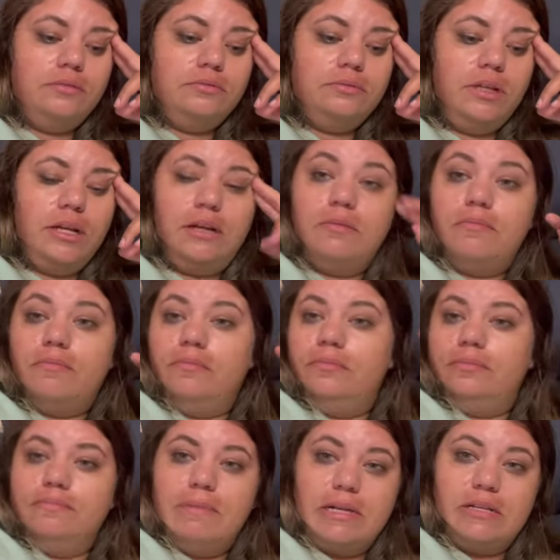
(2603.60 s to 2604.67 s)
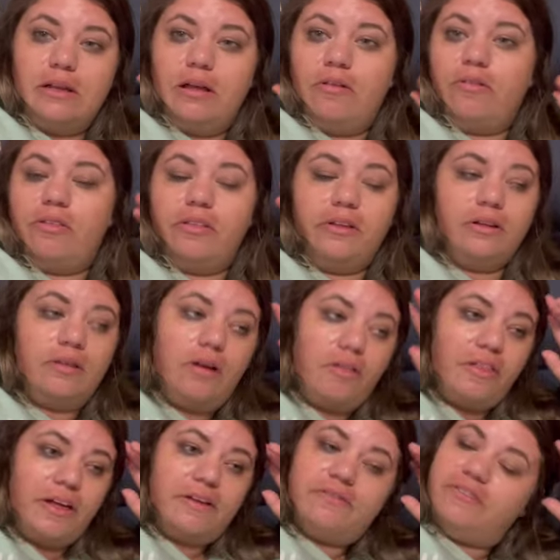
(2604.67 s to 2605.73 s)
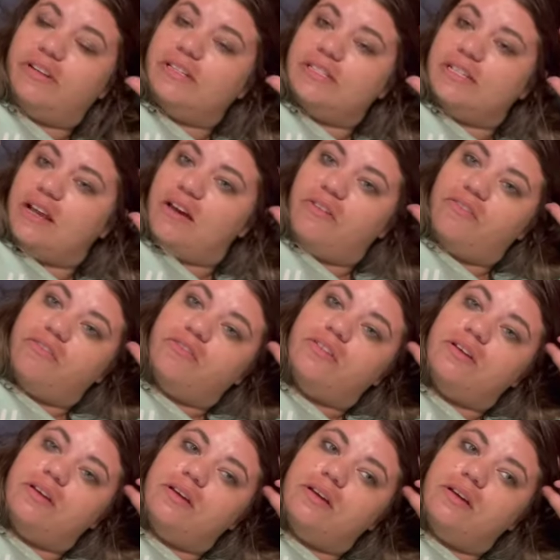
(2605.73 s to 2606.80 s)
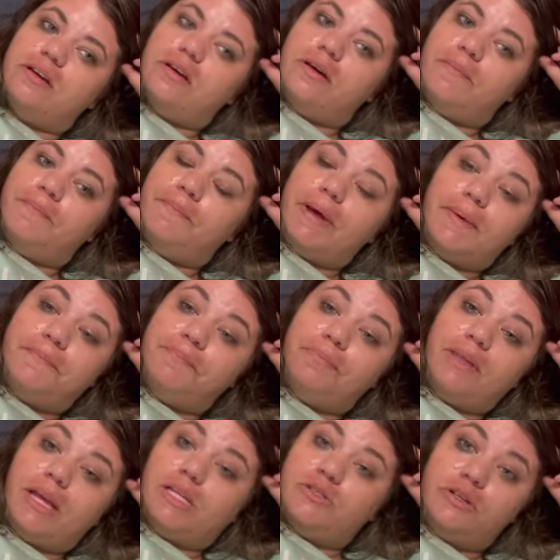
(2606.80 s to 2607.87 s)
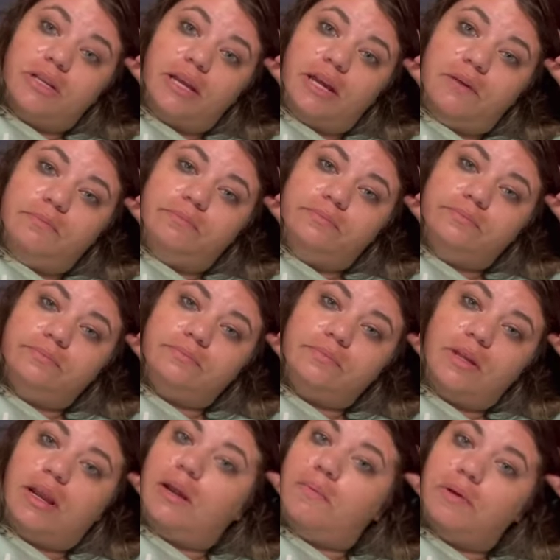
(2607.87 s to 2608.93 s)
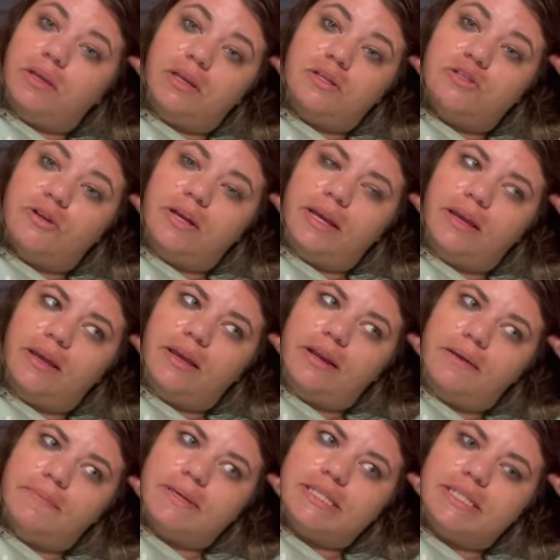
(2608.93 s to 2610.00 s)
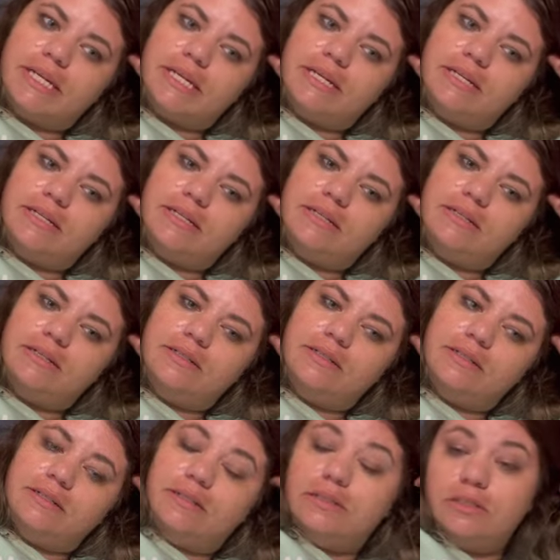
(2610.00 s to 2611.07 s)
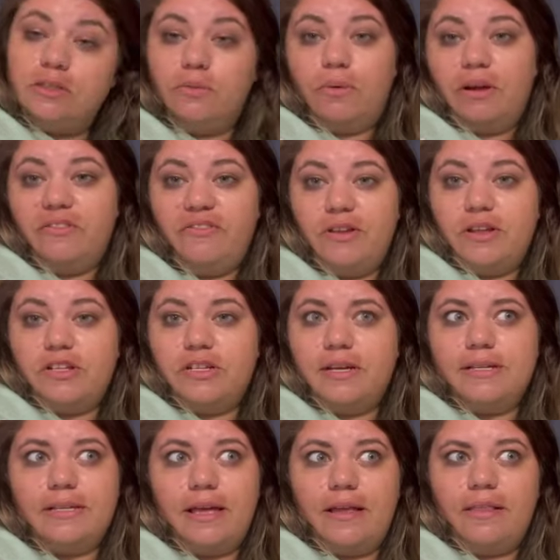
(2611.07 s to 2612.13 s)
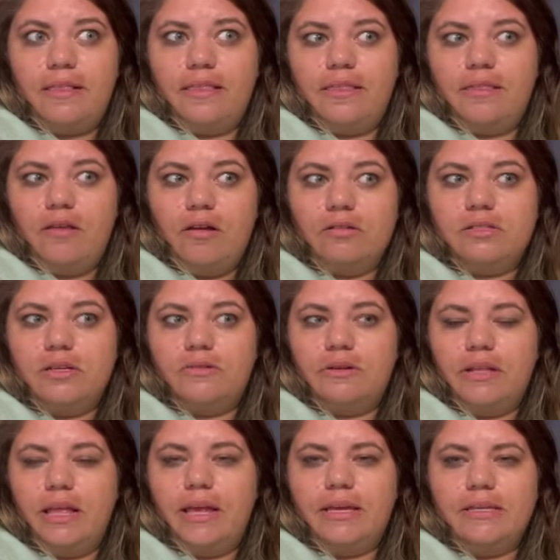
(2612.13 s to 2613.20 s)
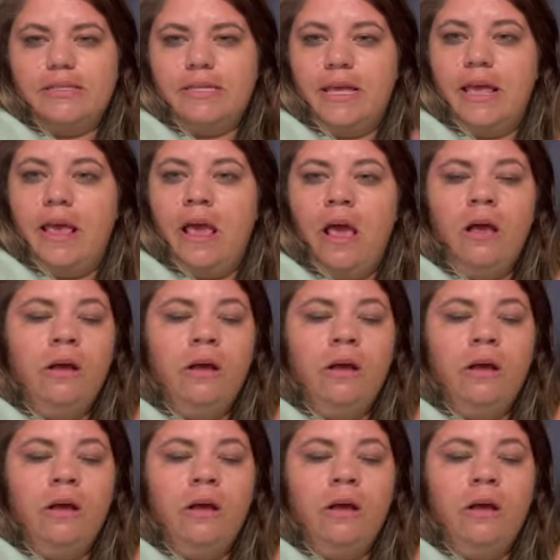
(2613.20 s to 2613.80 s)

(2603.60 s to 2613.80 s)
and mental health and all that fun stuff. But it's really good, and I'm really enjoying it, and I'm excited to finish this, and also to see